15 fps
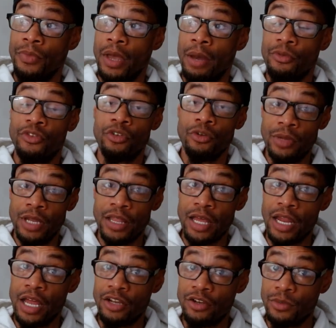I'm assuming that
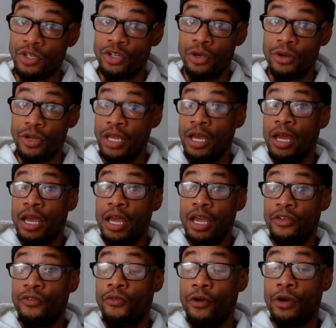that age of maturity
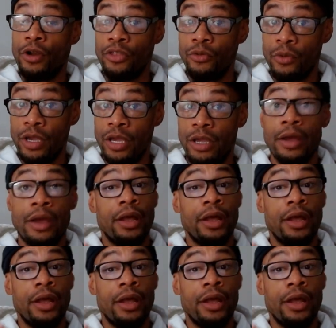is 43.